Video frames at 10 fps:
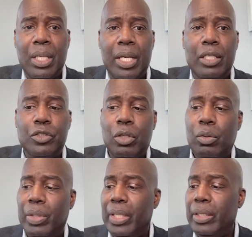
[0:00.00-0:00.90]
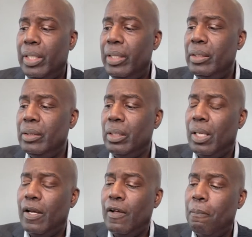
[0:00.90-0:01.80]
And so in
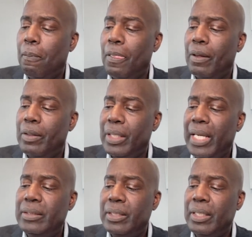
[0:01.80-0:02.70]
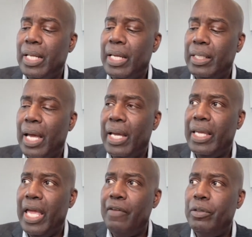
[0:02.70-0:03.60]
the case study that I
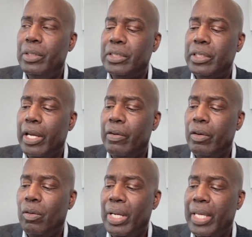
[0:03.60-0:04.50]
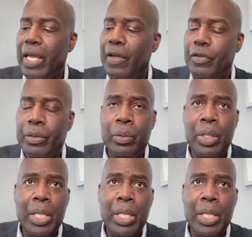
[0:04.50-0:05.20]
gave you, the scenario I gave you,